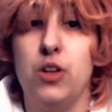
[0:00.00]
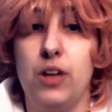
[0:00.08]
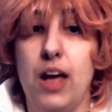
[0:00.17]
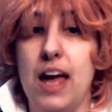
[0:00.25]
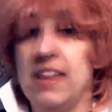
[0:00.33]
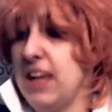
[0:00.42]

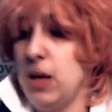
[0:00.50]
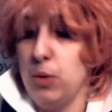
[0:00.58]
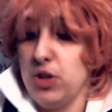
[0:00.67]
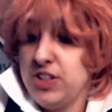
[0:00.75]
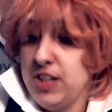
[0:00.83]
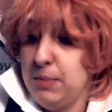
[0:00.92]
and they
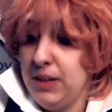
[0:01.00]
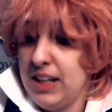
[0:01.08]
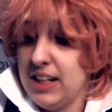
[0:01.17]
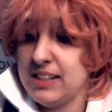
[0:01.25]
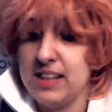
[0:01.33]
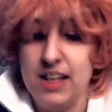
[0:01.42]
were
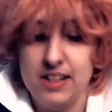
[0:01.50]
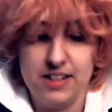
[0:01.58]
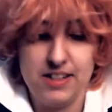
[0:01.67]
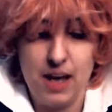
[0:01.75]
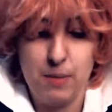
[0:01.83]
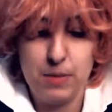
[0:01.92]
siblings,
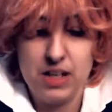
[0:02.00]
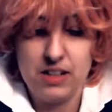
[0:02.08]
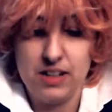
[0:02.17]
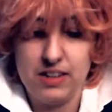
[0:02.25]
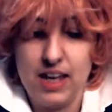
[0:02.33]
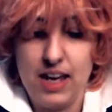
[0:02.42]
does that mean
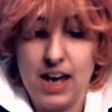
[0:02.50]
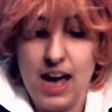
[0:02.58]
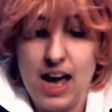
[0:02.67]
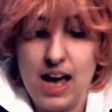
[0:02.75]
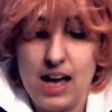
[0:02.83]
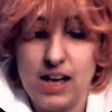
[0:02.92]
that they
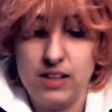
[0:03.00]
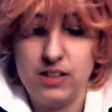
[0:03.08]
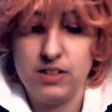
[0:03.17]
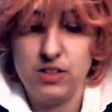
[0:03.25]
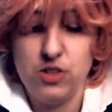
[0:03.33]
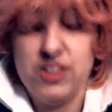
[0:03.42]
had
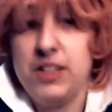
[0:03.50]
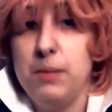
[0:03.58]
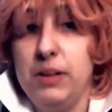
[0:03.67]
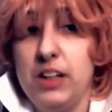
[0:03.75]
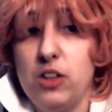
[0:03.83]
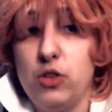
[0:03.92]

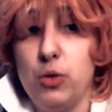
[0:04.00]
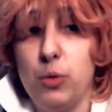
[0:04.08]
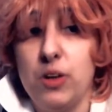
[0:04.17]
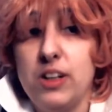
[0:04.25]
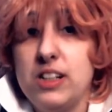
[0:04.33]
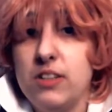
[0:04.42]
siblings who
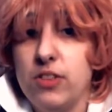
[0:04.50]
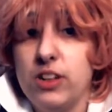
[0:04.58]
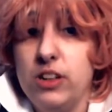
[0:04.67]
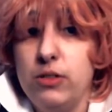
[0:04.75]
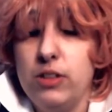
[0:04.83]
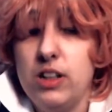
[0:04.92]
were in different
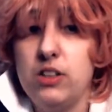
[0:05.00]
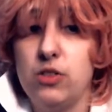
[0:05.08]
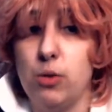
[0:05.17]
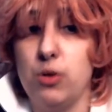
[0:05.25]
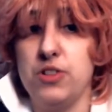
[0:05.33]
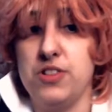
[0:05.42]
unions,
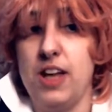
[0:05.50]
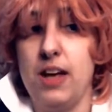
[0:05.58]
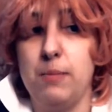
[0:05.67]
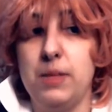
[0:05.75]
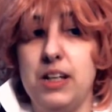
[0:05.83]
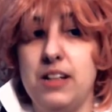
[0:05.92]
or does
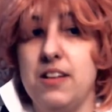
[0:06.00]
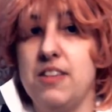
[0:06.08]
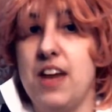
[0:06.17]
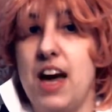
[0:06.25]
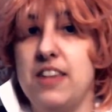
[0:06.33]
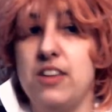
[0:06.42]
that mean
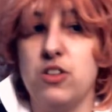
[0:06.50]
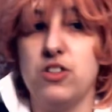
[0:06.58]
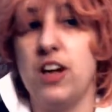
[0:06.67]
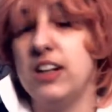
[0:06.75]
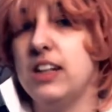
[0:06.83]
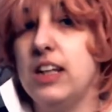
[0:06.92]
that there's
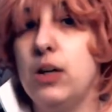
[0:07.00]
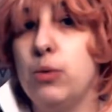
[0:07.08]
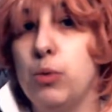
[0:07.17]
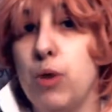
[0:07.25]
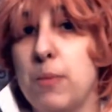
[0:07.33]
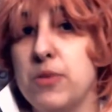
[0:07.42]
not an
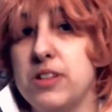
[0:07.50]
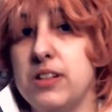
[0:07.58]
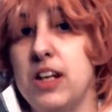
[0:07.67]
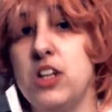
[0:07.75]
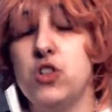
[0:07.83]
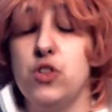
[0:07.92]
equal
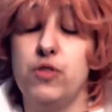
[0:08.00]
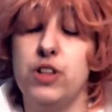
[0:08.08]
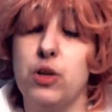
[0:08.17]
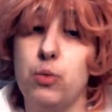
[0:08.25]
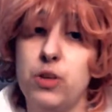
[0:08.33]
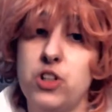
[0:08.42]
representation of the
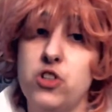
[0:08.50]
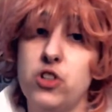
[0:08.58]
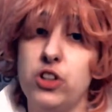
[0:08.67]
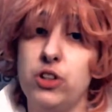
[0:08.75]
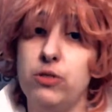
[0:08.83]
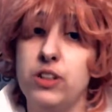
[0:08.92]

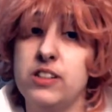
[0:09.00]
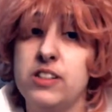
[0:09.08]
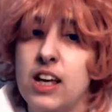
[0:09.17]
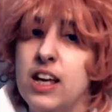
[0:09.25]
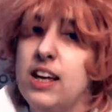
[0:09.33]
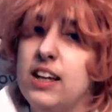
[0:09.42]
original unions
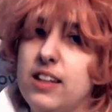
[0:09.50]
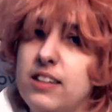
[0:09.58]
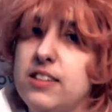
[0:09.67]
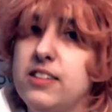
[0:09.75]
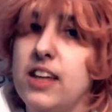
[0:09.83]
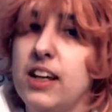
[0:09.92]
in
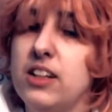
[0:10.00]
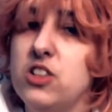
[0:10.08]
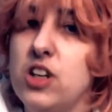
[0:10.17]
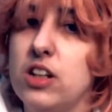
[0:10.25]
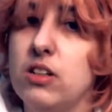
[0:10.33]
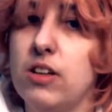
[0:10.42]
the second
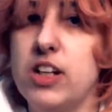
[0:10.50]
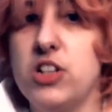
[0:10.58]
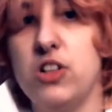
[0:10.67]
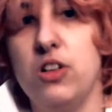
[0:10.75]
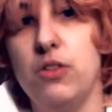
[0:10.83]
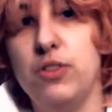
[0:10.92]

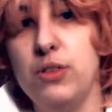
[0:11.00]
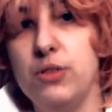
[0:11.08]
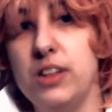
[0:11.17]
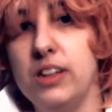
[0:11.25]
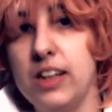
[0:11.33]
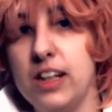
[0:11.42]
generation of
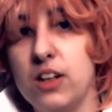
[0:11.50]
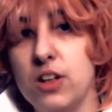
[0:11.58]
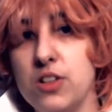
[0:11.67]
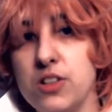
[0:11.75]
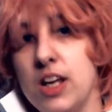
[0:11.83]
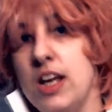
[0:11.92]
union
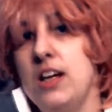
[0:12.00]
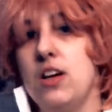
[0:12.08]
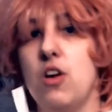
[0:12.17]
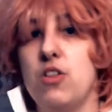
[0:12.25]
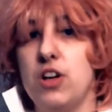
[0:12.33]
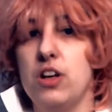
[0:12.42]
leaders?
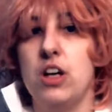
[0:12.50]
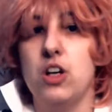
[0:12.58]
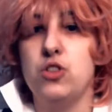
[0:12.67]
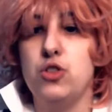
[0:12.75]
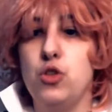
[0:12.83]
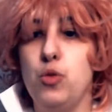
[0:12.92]
Are there
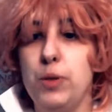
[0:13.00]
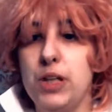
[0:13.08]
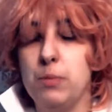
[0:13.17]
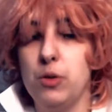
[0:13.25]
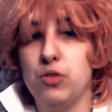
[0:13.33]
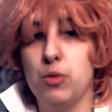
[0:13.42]
two
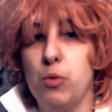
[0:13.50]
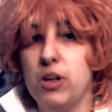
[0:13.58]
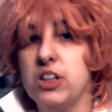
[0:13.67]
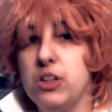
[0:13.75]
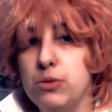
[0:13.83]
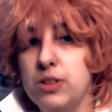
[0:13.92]
people from
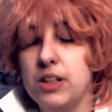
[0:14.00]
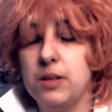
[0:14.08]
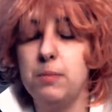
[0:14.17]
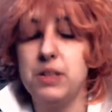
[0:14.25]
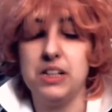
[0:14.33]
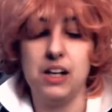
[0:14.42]
one union
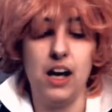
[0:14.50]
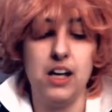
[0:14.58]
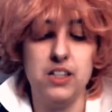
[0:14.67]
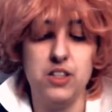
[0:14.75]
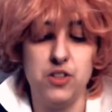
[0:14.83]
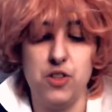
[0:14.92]

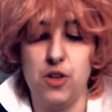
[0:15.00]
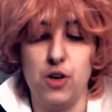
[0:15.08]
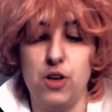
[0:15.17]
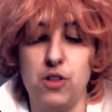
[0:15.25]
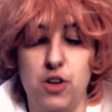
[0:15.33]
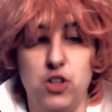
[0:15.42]
because
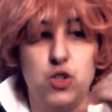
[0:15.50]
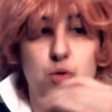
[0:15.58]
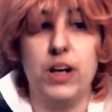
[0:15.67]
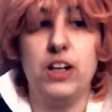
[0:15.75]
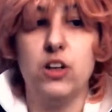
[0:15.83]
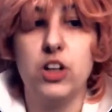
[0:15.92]
the
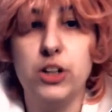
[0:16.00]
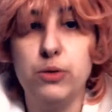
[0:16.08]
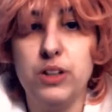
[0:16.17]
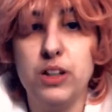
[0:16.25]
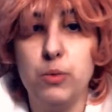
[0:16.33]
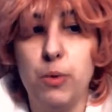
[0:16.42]
traitor
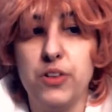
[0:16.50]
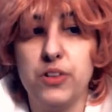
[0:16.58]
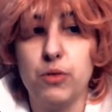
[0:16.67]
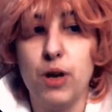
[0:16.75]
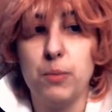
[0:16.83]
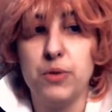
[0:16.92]
union
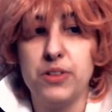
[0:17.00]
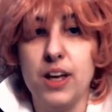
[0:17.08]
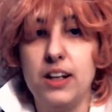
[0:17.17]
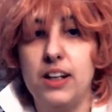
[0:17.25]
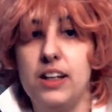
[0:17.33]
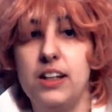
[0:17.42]
wasn't
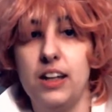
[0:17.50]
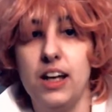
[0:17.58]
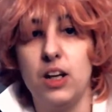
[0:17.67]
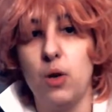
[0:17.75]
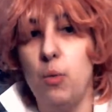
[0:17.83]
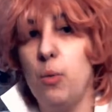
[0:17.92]
represented?
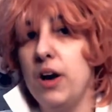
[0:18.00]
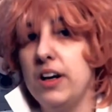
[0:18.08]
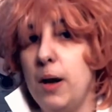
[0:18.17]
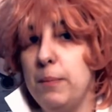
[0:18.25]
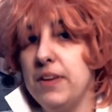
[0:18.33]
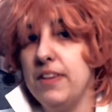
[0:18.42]
Like, what
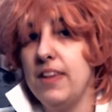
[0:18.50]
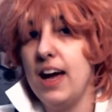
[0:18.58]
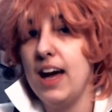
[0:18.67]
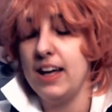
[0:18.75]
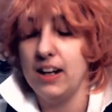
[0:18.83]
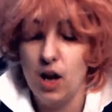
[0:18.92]
up in
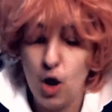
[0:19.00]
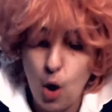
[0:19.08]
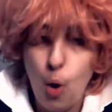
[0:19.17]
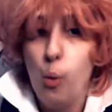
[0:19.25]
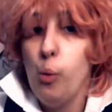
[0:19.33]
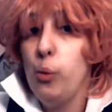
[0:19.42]
that?
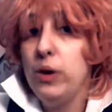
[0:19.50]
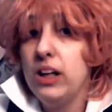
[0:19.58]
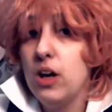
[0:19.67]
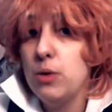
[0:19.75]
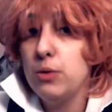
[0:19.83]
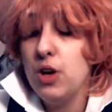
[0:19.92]
We
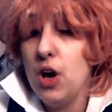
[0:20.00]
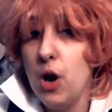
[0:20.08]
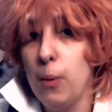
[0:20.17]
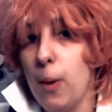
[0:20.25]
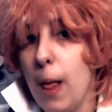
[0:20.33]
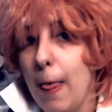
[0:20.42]
don't
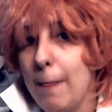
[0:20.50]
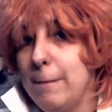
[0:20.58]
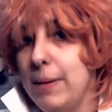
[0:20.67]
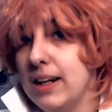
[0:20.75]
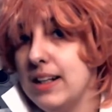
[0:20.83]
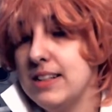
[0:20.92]
know,
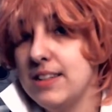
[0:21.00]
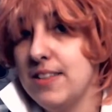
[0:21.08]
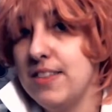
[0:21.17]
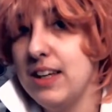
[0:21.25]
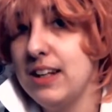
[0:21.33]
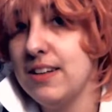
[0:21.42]
but it's a
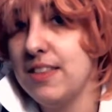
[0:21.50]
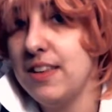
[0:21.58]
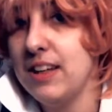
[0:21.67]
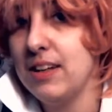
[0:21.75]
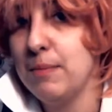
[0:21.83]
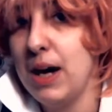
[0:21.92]
thing to
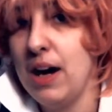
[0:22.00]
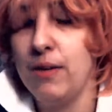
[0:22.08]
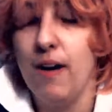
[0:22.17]
think about.